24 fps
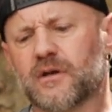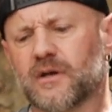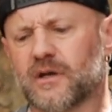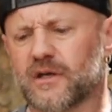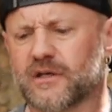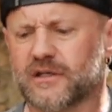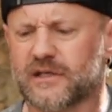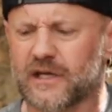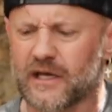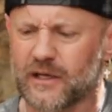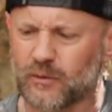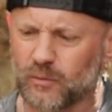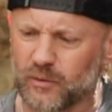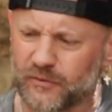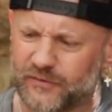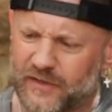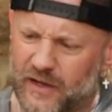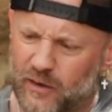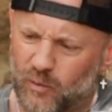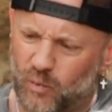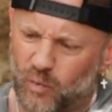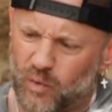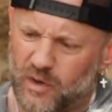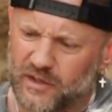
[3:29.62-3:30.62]
again with
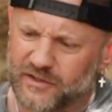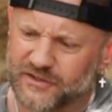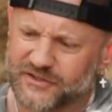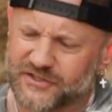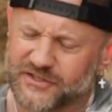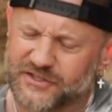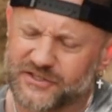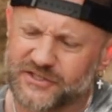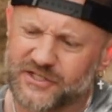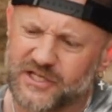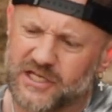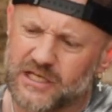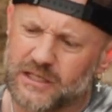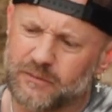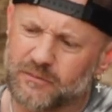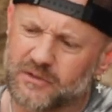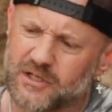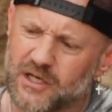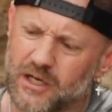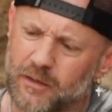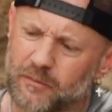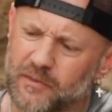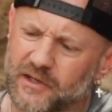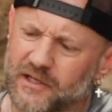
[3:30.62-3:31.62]
that one seam
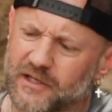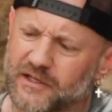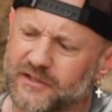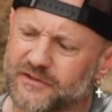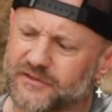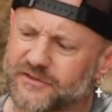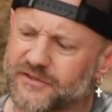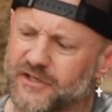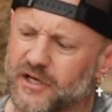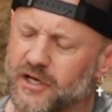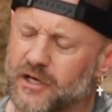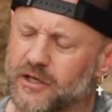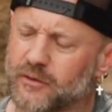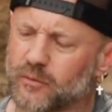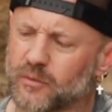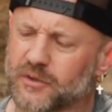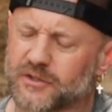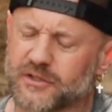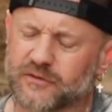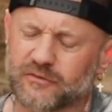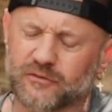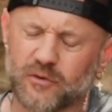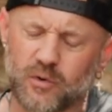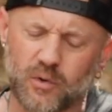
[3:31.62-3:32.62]
coming undone,
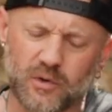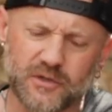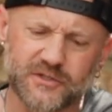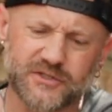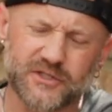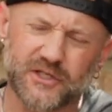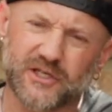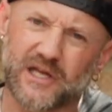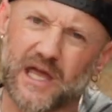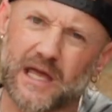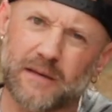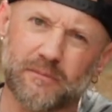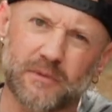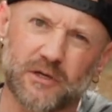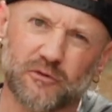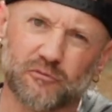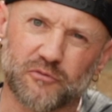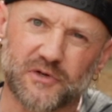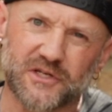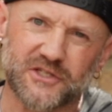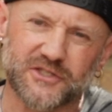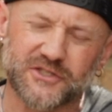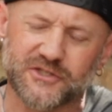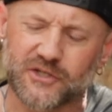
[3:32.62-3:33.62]
which of course it can be
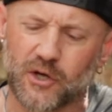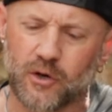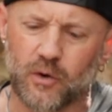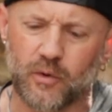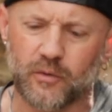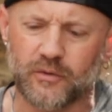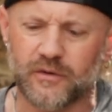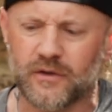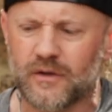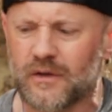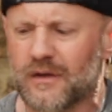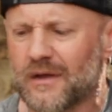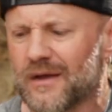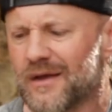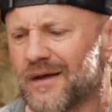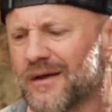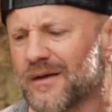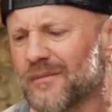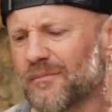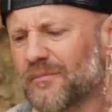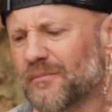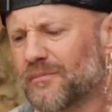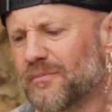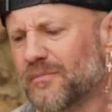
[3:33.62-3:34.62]
resewn,
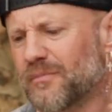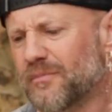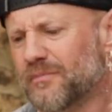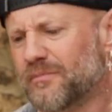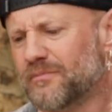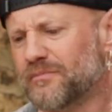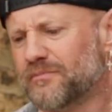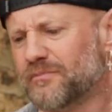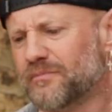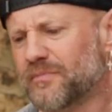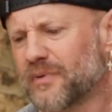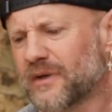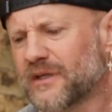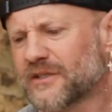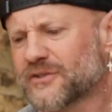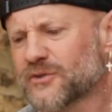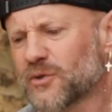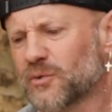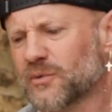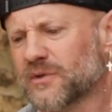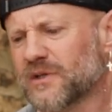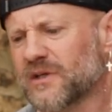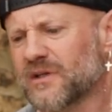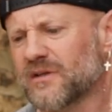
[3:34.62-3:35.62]
but it's
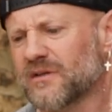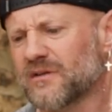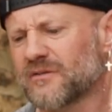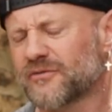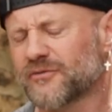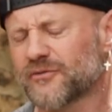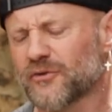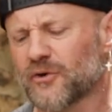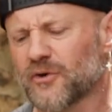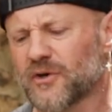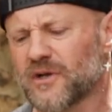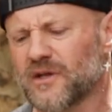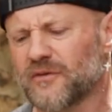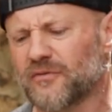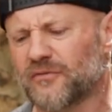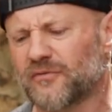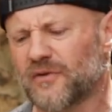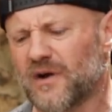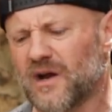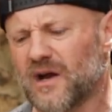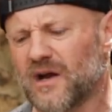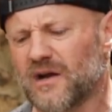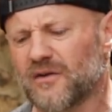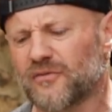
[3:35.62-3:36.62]
only
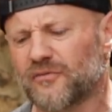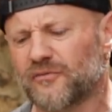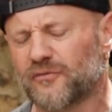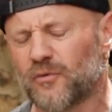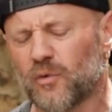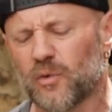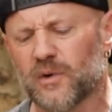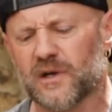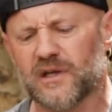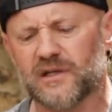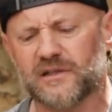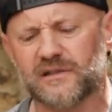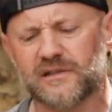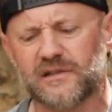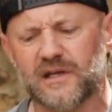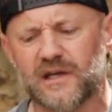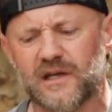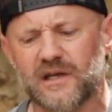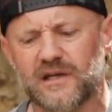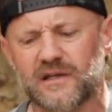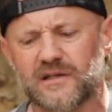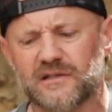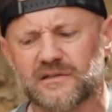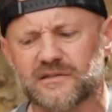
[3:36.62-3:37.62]
35, 40
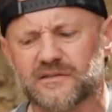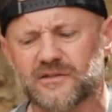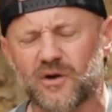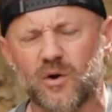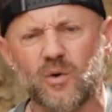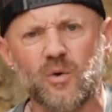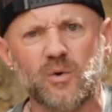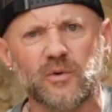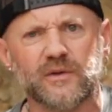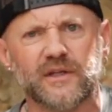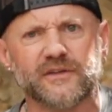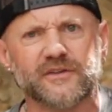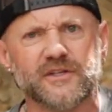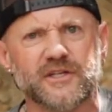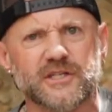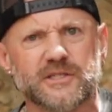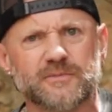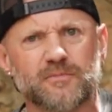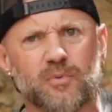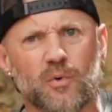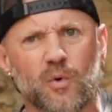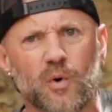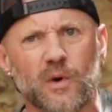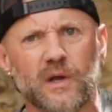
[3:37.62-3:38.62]
days old at this
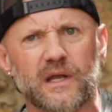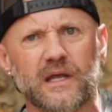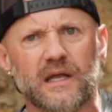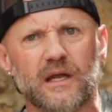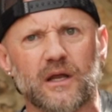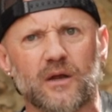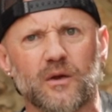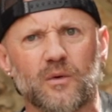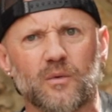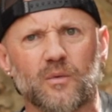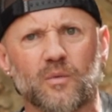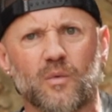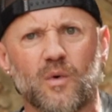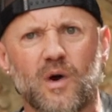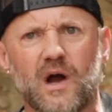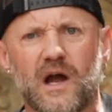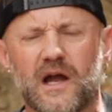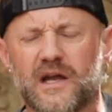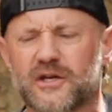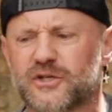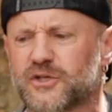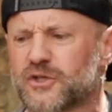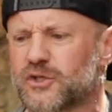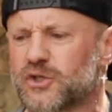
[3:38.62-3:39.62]
point.
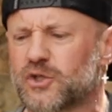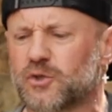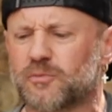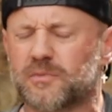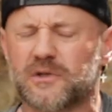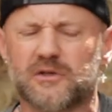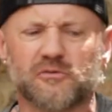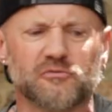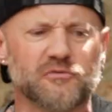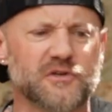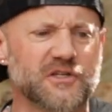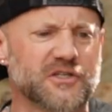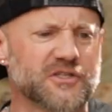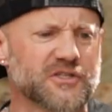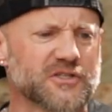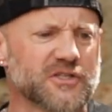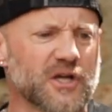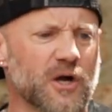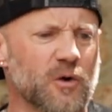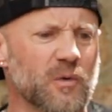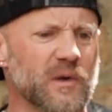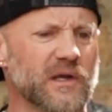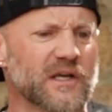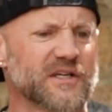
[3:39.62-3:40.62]
Why should you be
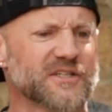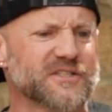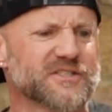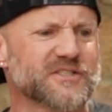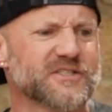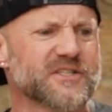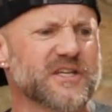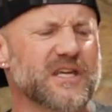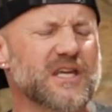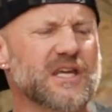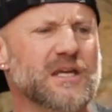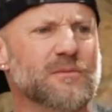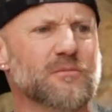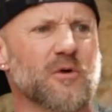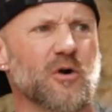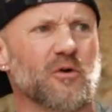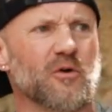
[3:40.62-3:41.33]
resewing a seam